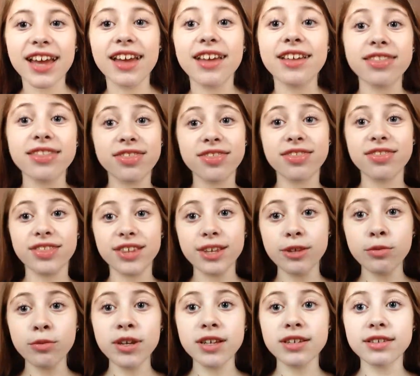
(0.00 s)
and
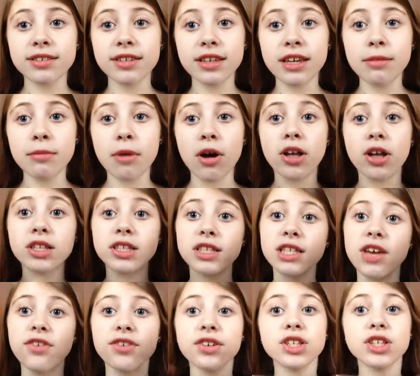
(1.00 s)
this week's theme on
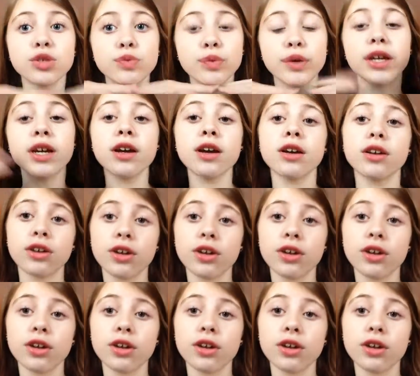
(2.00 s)
7 Sweet